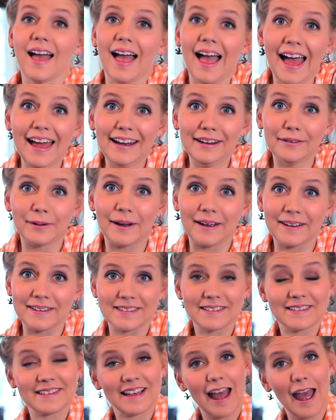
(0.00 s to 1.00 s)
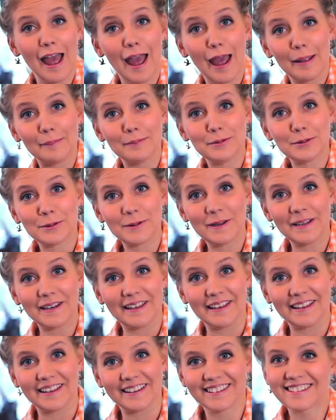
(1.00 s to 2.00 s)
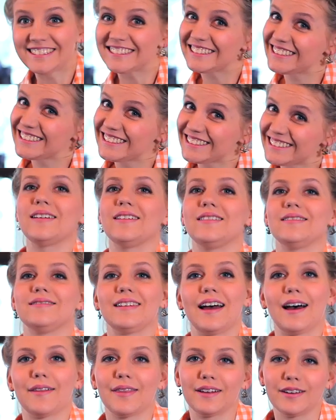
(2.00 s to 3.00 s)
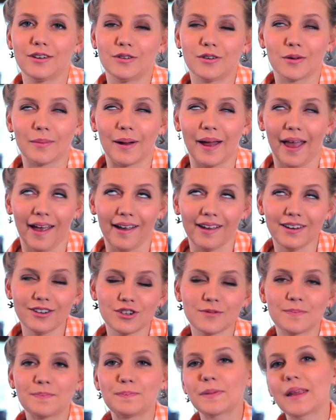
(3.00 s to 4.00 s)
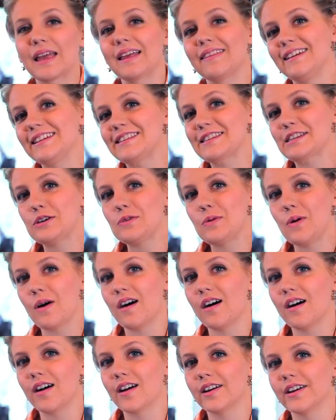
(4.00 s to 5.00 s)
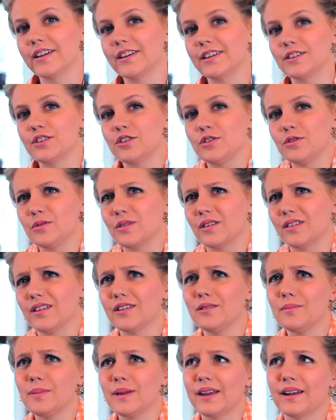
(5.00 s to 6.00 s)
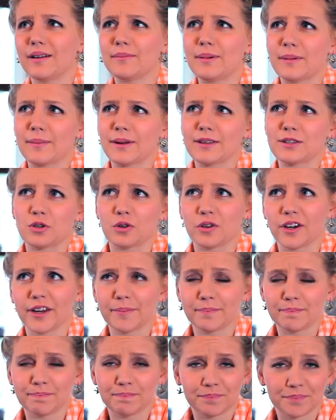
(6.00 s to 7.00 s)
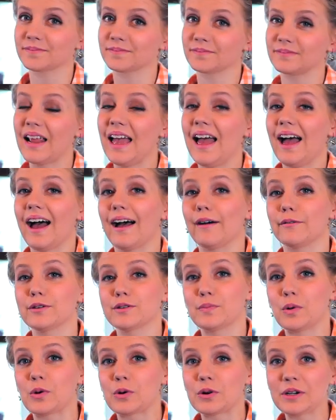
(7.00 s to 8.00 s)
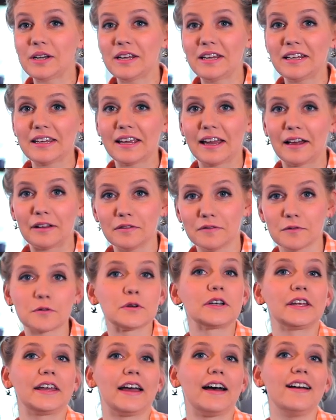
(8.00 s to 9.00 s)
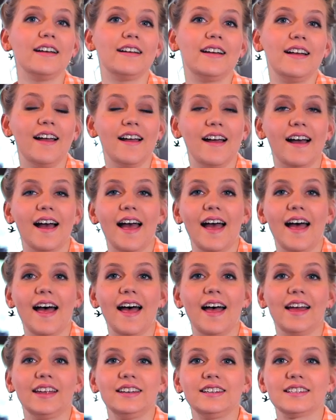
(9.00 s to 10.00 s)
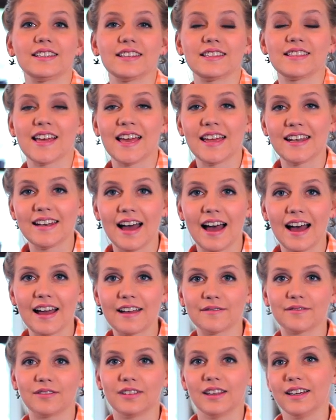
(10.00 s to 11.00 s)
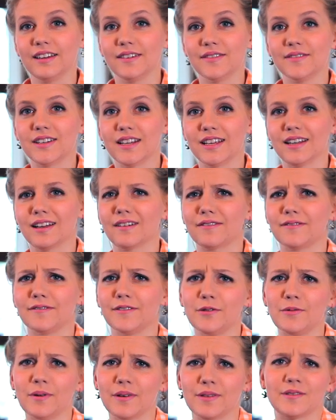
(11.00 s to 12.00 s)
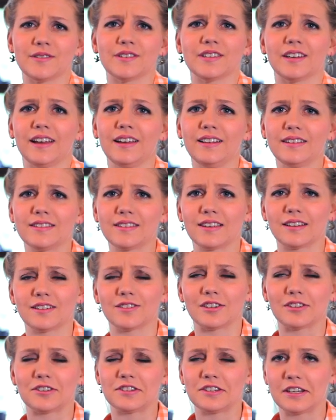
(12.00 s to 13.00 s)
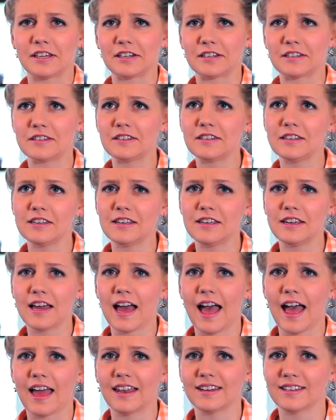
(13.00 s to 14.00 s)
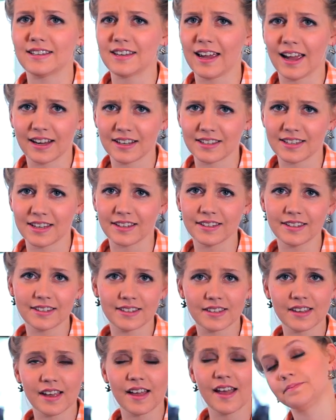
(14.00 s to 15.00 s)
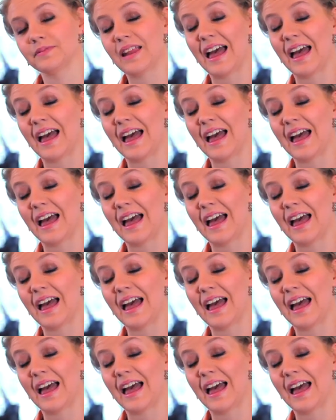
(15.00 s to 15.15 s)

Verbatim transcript: Anyways, I'm 20. Now that you know my age, let's go on to a little bit about my story. I was born in California and then I've lived in a few other states such as Tennessee and Texas.